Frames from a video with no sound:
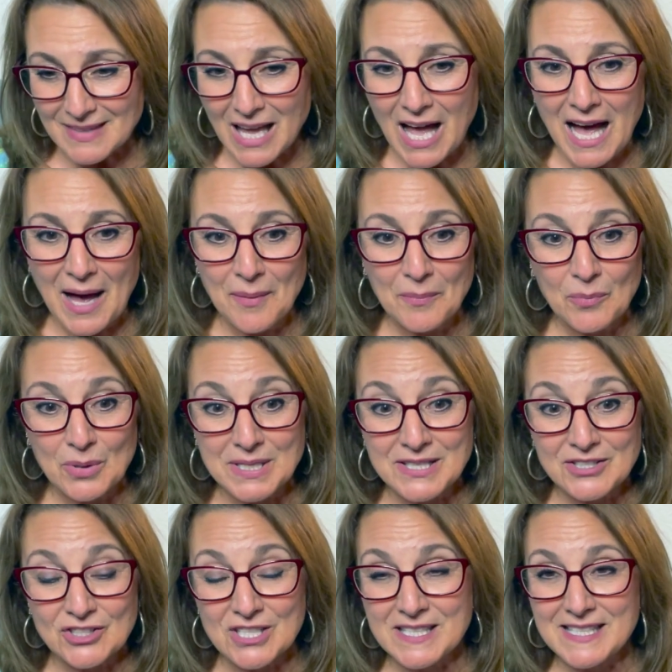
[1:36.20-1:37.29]
um,
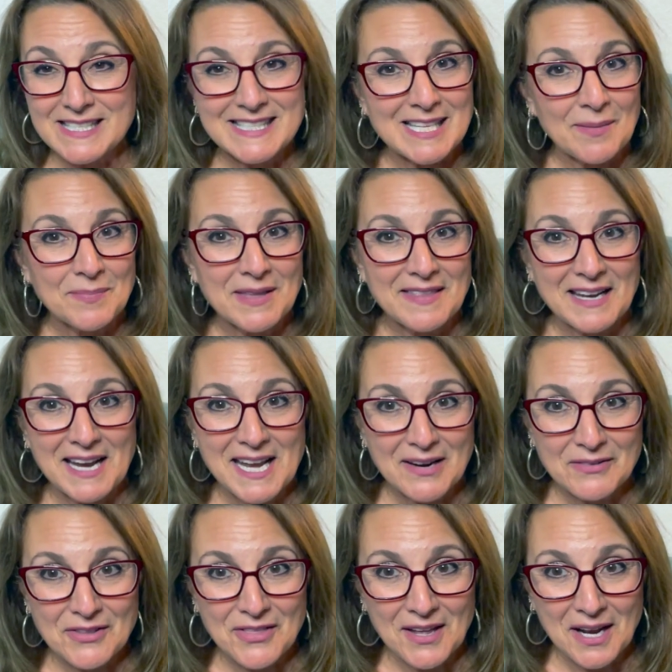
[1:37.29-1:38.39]
was just something that I
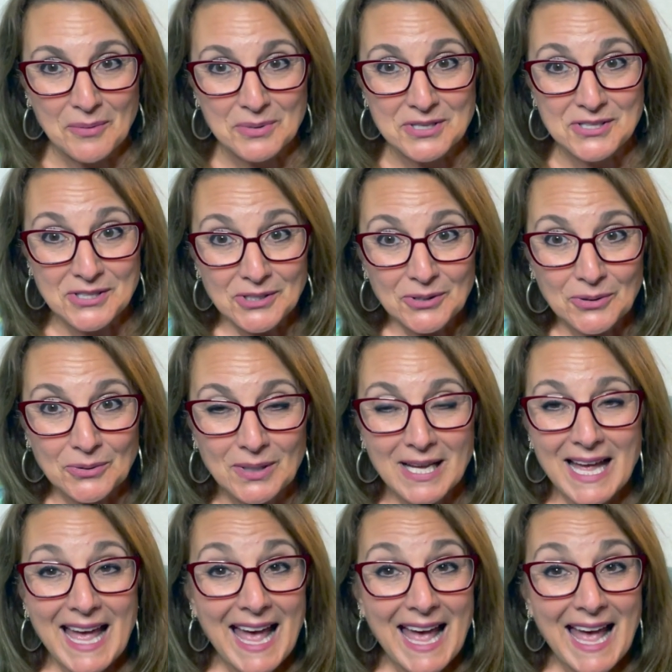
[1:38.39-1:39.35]
never thought I would do.